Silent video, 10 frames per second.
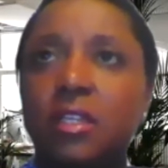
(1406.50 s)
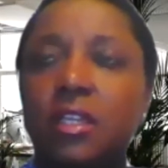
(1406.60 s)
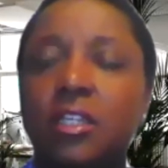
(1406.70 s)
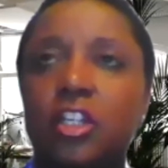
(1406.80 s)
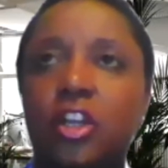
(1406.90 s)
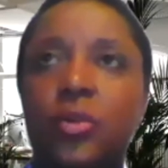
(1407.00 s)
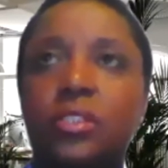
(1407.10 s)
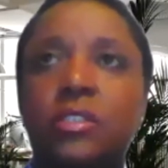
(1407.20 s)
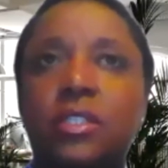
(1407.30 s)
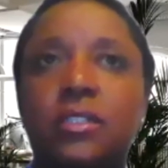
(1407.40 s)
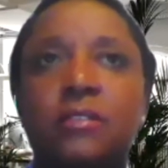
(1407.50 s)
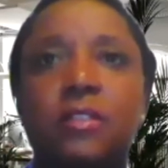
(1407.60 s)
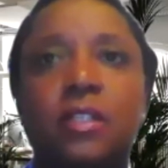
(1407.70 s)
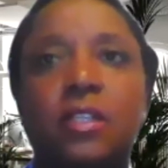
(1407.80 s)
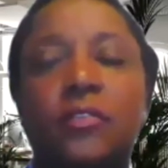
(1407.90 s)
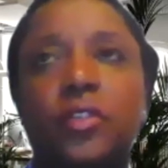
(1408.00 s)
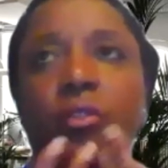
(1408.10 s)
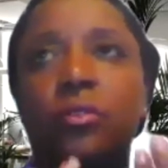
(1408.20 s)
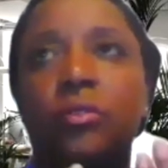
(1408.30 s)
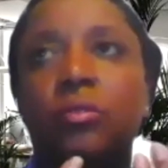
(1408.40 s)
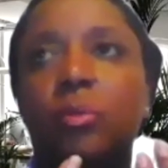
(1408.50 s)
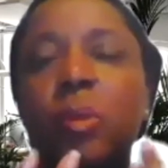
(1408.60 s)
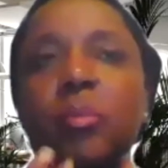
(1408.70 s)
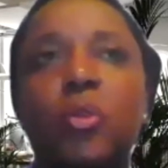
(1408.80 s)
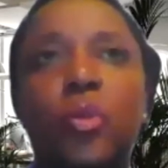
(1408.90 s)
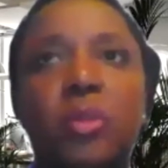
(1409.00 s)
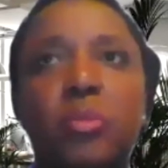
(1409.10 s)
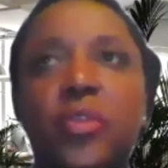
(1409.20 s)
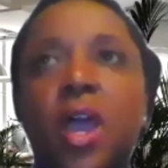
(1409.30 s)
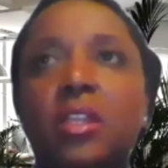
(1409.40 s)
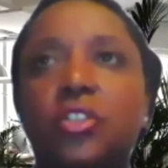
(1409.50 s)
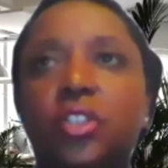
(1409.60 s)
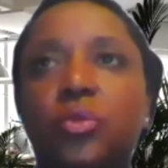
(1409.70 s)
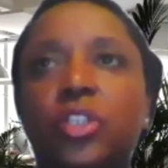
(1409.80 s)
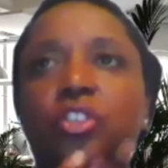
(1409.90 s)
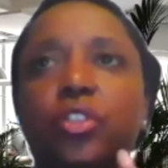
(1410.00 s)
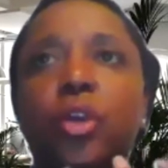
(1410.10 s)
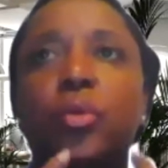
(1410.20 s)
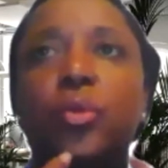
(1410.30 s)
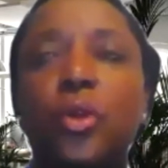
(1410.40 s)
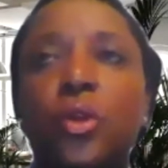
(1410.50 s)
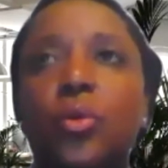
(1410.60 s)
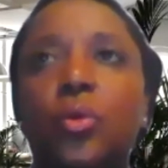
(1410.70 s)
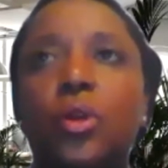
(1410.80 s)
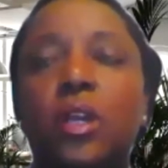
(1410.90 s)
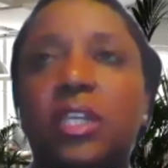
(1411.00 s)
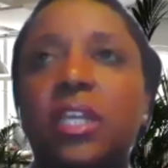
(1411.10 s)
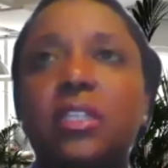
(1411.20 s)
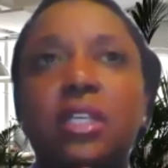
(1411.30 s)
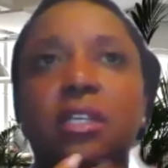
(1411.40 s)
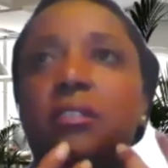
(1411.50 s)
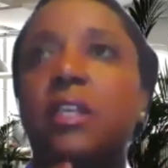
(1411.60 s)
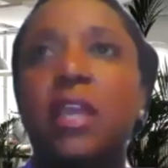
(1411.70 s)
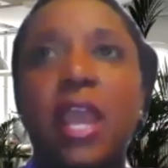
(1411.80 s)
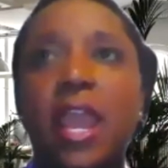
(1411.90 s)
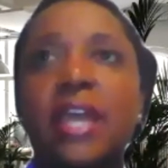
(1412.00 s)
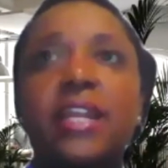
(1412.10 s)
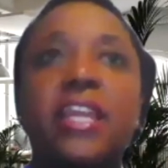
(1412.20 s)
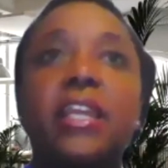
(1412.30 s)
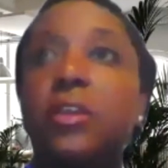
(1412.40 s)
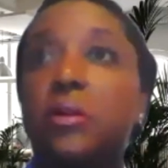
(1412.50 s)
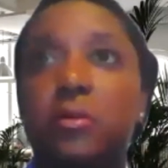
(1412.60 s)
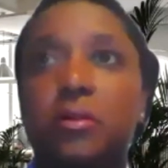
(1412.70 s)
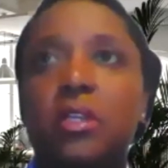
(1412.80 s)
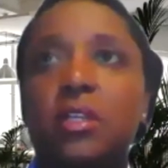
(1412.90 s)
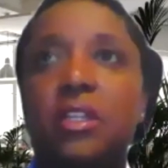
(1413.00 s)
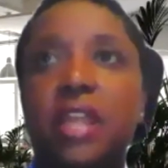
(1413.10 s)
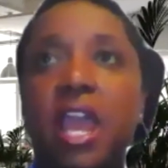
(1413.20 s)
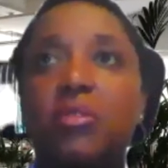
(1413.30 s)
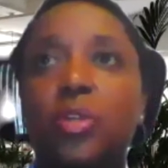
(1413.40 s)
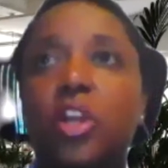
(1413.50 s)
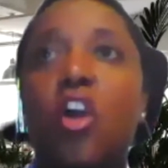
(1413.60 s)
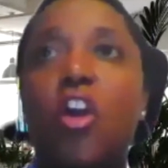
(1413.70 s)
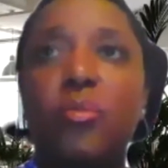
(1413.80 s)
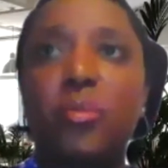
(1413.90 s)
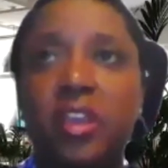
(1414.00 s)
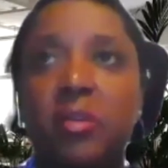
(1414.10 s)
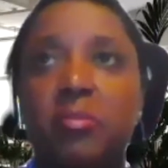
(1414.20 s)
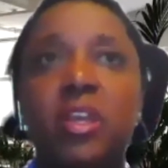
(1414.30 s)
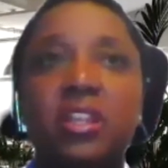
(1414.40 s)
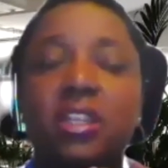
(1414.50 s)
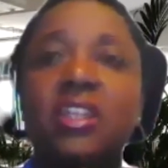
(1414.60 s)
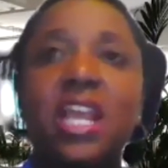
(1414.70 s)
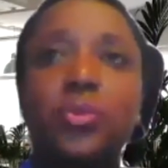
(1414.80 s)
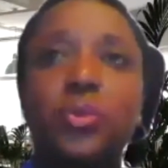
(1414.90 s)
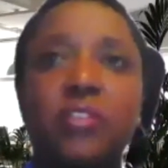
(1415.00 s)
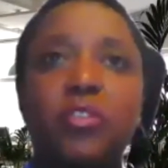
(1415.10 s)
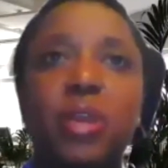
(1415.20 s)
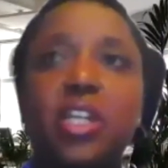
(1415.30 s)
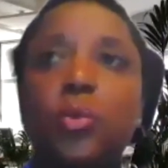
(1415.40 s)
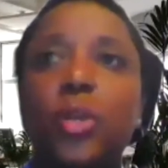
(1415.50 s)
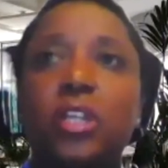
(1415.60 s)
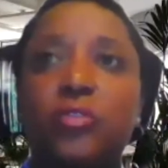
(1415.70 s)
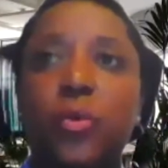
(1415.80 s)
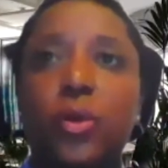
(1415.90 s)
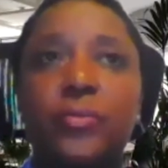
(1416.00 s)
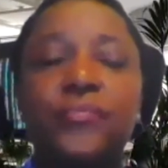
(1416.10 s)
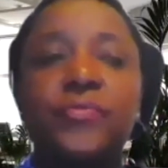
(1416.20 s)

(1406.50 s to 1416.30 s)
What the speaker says: It's if you remember Greek mythology, once Achilles had a heel that would harm him, then that's what everybody went for.